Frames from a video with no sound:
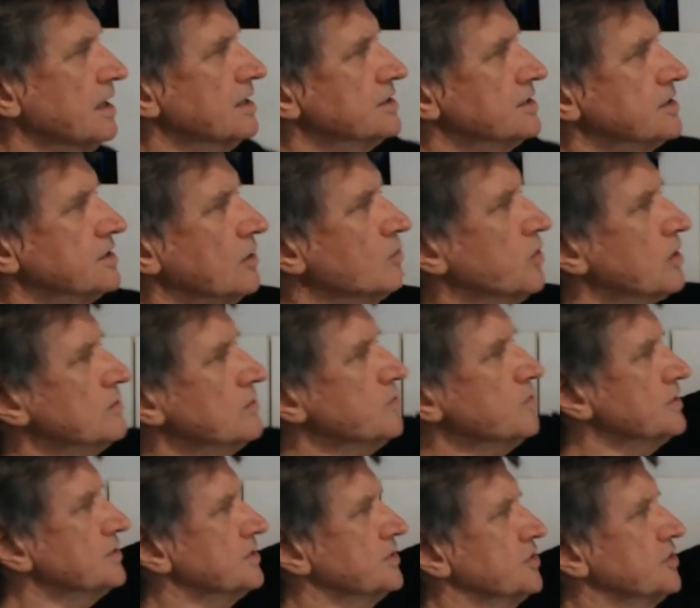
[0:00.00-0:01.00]
So what
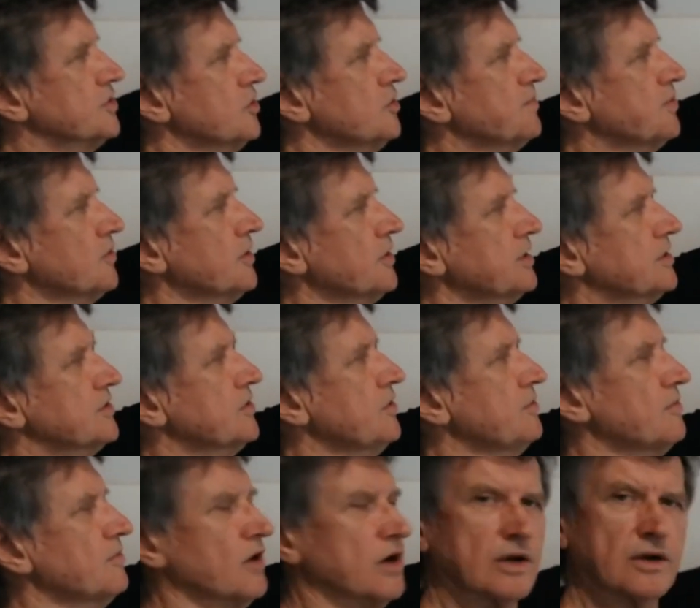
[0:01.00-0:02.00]
was 2.2
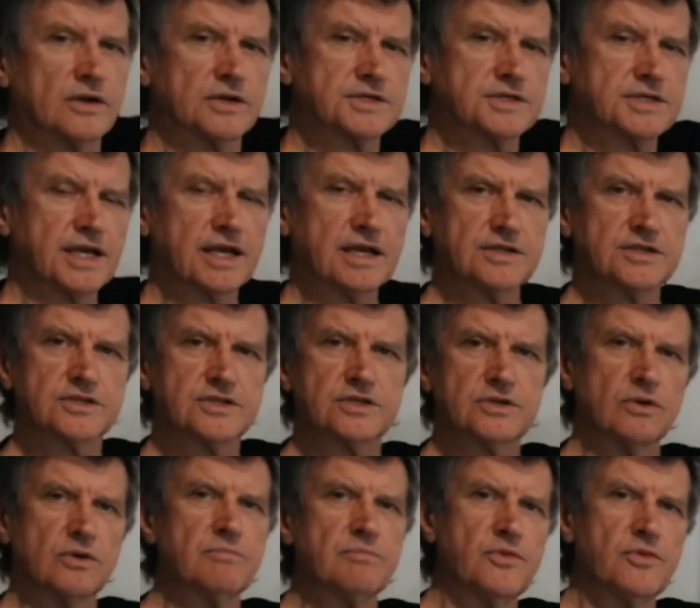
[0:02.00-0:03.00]
microseconds
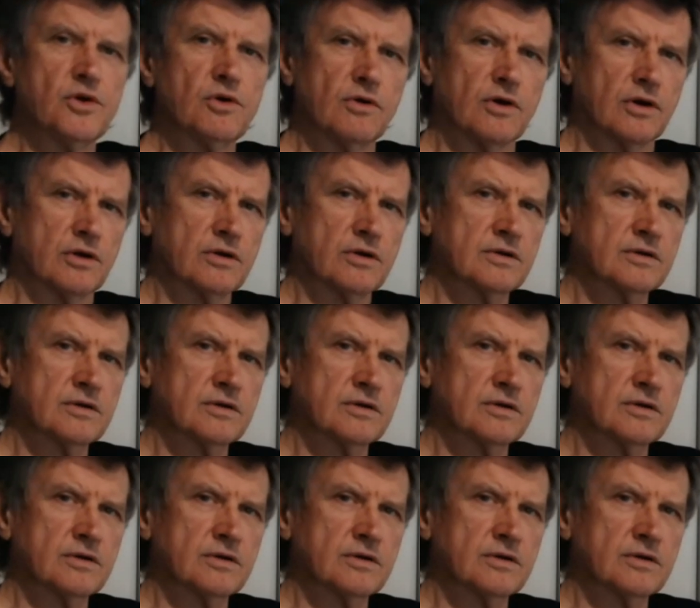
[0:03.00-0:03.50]
to a muon